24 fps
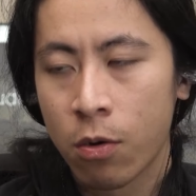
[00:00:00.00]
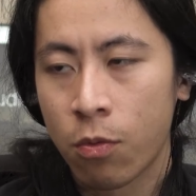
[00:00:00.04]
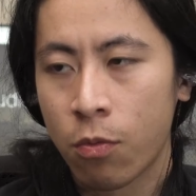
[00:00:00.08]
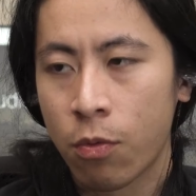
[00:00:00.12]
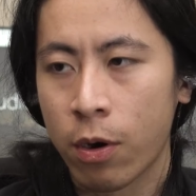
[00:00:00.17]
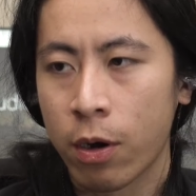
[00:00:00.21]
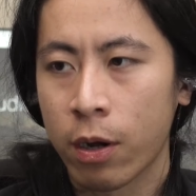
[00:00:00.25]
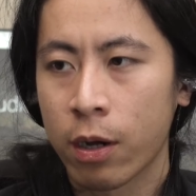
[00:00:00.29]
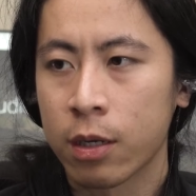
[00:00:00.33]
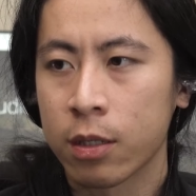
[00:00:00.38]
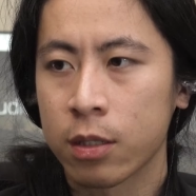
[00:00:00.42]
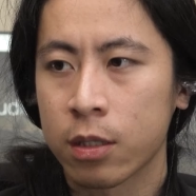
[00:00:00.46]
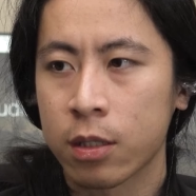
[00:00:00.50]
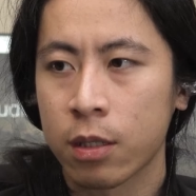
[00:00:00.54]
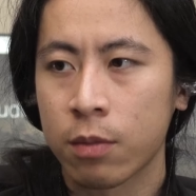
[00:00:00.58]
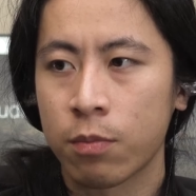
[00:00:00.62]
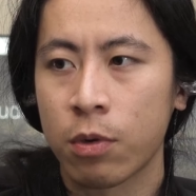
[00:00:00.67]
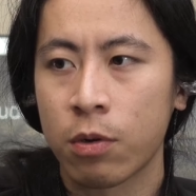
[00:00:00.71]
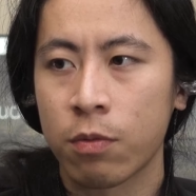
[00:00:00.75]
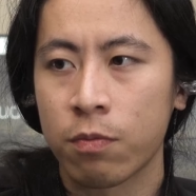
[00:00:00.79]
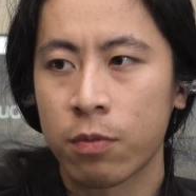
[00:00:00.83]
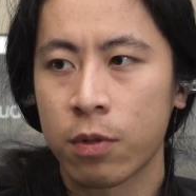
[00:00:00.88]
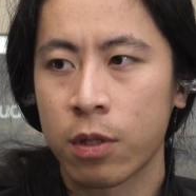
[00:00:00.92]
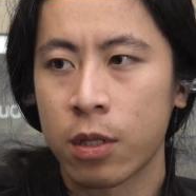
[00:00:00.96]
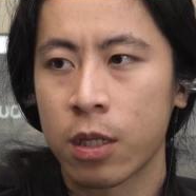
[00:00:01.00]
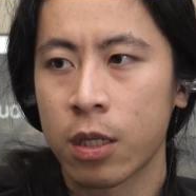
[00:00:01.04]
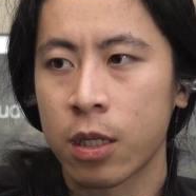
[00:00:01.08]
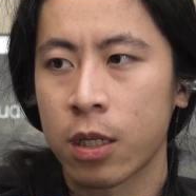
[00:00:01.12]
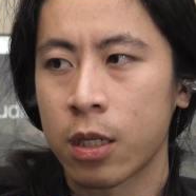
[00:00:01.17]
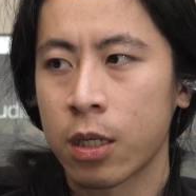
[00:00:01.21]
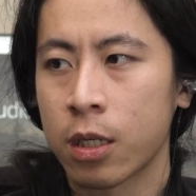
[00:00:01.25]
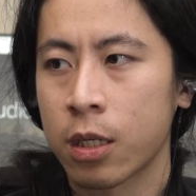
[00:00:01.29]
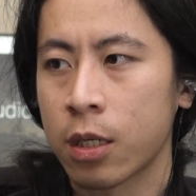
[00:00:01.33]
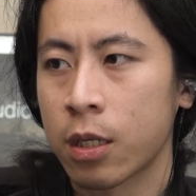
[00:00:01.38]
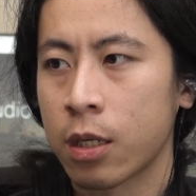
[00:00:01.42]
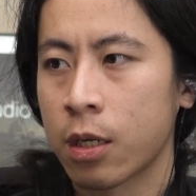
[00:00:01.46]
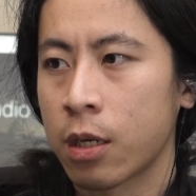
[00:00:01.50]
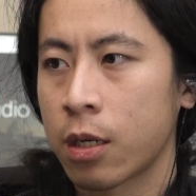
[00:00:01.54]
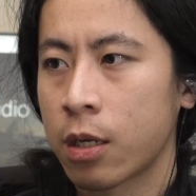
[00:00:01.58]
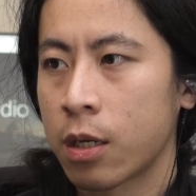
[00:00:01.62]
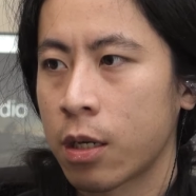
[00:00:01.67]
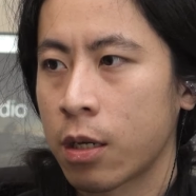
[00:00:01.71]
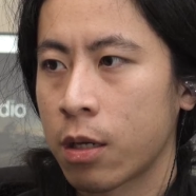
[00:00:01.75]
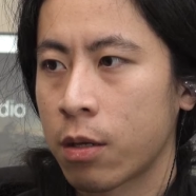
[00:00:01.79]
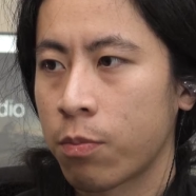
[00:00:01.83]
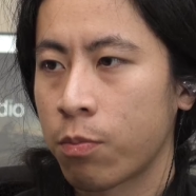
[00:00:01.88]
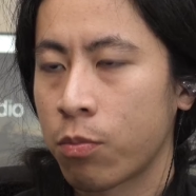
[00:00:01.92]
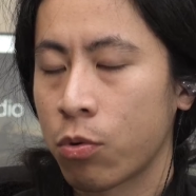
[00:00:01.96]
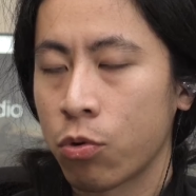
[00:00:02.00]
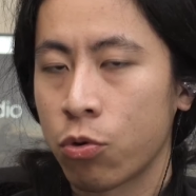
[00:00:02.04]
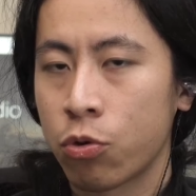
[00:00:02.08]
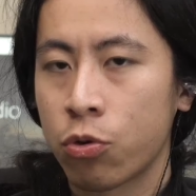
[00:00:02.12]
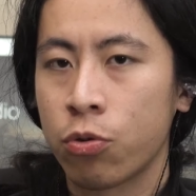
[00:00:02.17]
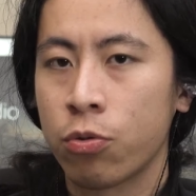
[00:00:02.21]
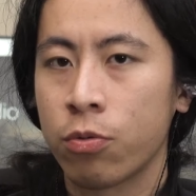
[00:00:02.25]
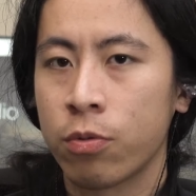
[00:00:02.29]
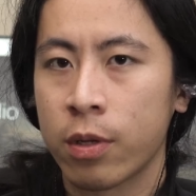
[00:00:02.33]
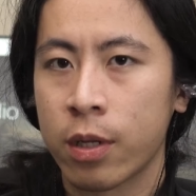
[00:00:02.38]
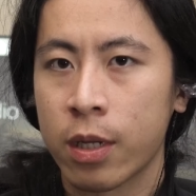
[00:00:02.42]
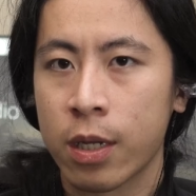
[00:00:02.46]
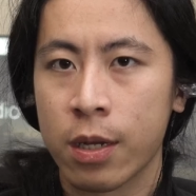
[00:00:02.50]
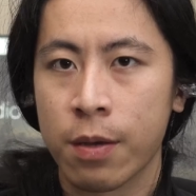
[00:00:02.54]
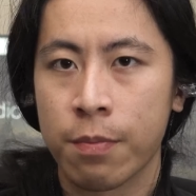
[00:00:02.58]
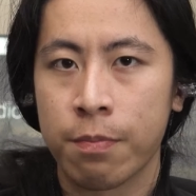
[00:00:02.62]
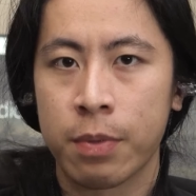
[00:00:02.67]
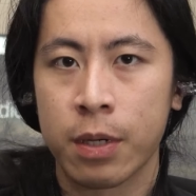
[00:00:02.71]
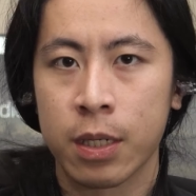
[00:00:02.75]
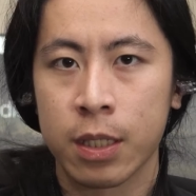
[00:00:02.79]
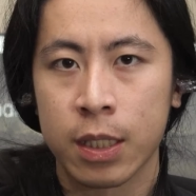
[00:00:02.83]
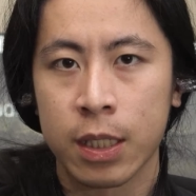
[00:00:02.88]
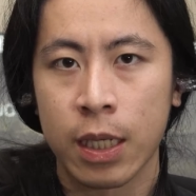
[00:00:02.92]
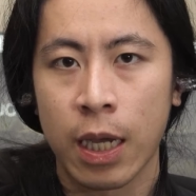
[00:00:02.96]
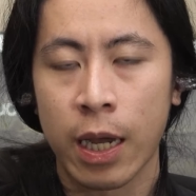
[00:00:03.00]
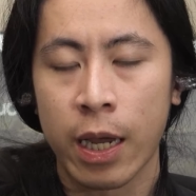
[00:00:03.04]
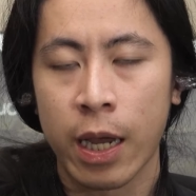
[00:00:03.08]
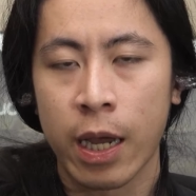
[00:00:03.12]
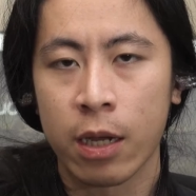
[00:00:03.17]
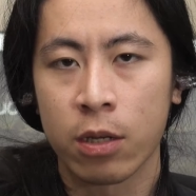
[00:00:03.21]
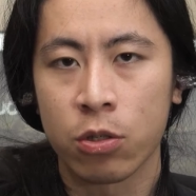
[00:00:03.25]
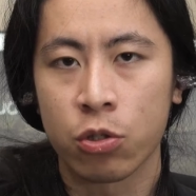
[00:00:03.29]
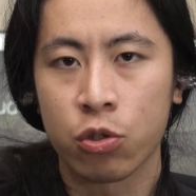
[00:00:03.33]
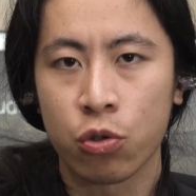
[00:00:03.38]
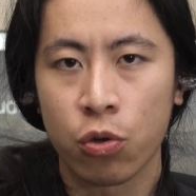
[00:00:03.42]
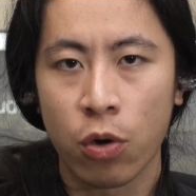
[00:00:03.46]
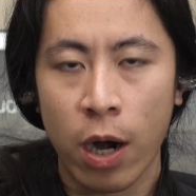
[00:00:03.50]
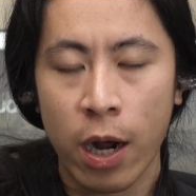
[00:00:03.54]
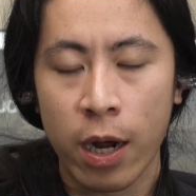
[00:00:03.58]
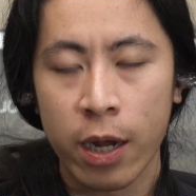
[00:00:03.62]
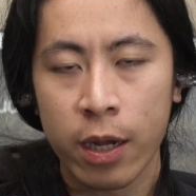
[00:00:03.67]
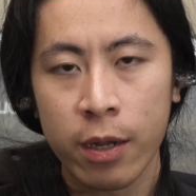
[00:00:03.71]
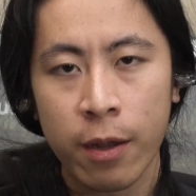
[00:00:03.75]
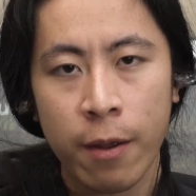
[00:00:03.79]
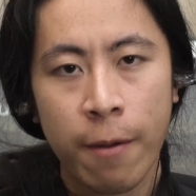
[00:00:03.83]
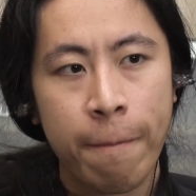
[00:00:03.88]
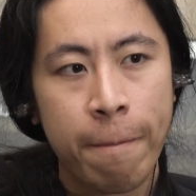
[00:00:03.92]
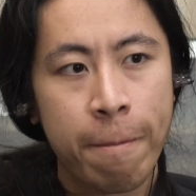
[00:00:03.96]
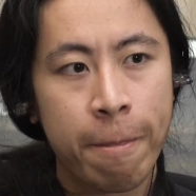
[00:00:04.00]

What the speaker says: Whereas some of the Bluetooth earbuds I had tried,